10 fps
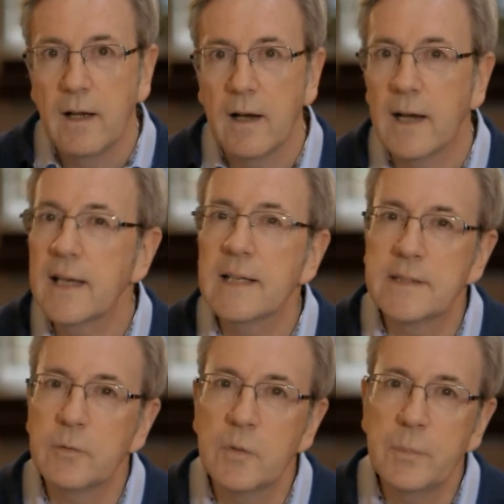I guess
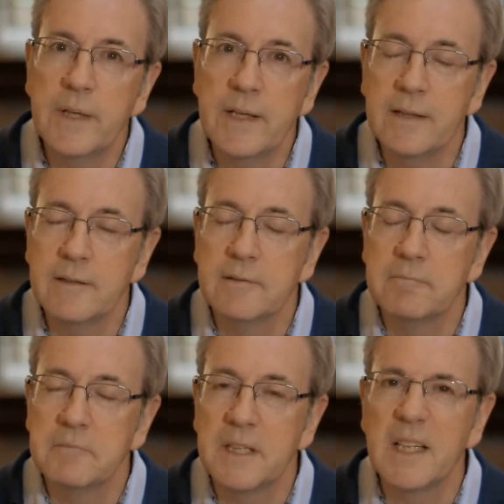it would be
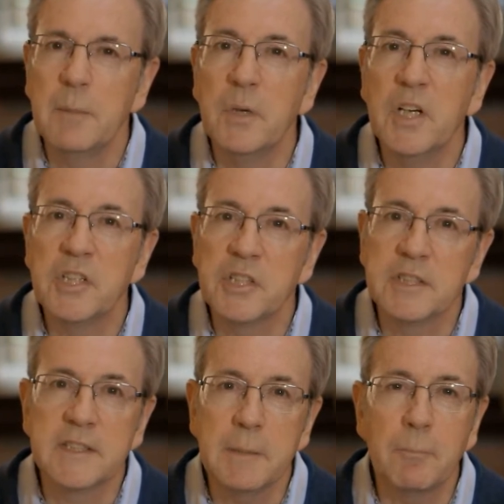an
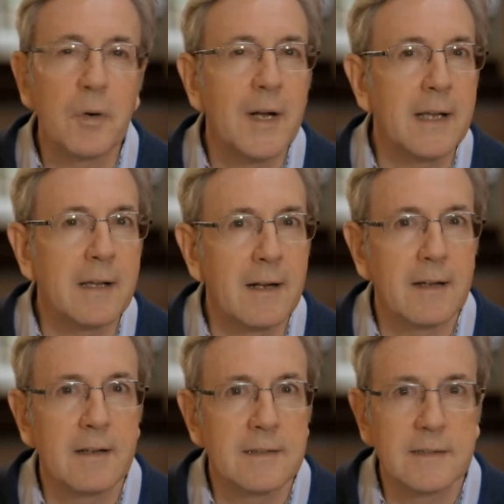emergency break
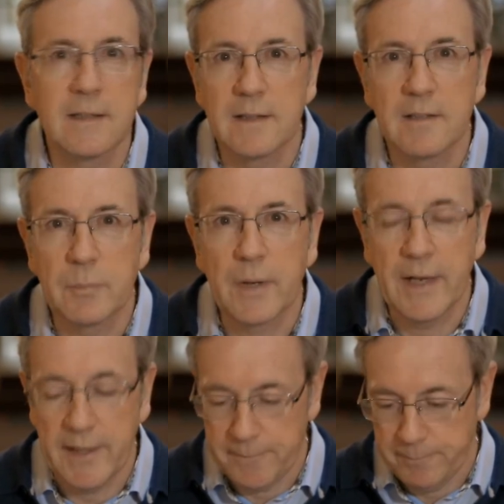glass kind of
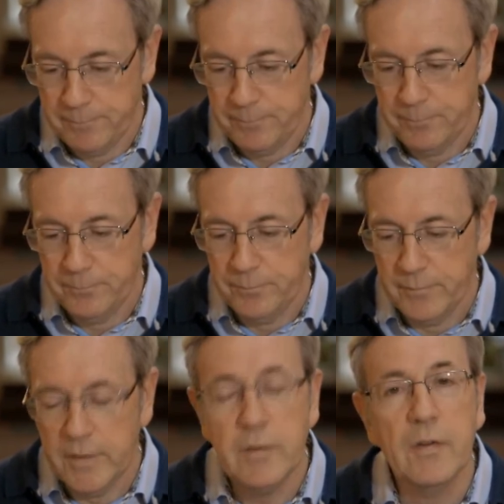prayer.
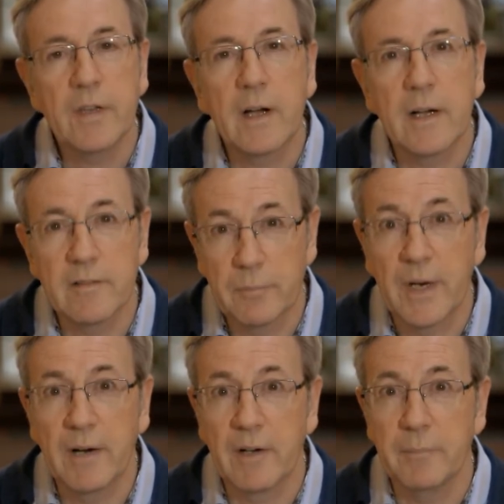You know the kind of
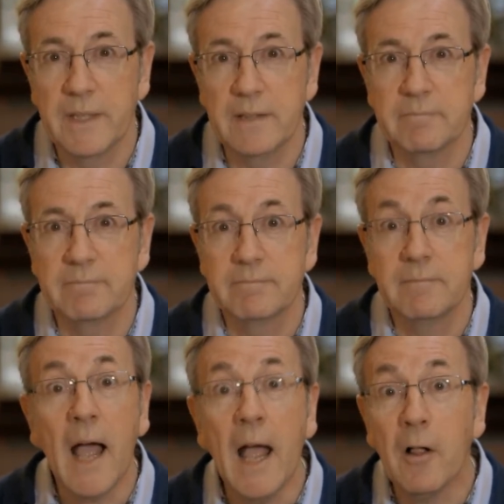prayer I mean.
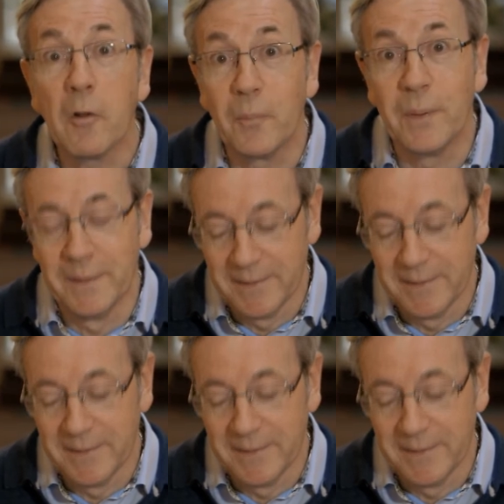Help!